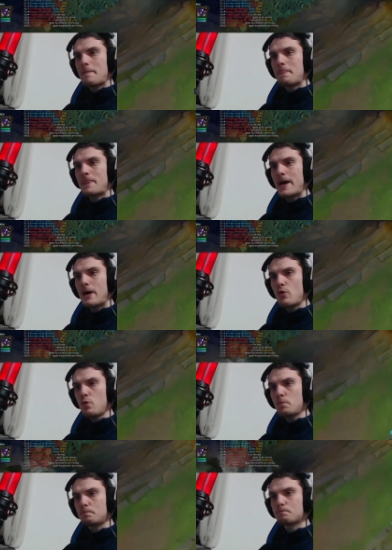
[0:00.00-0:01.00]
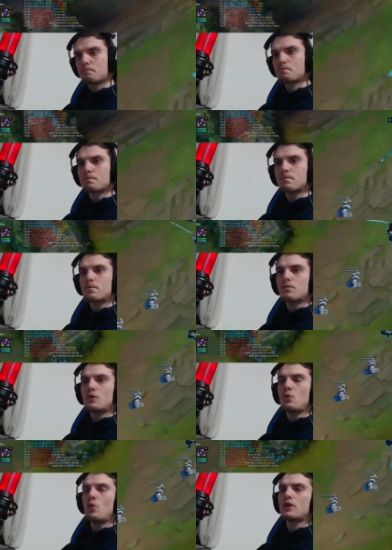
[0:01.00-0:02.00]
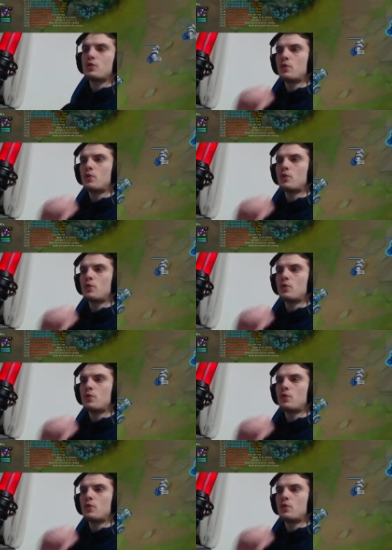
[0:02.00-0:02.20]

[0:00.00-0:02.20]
Now, what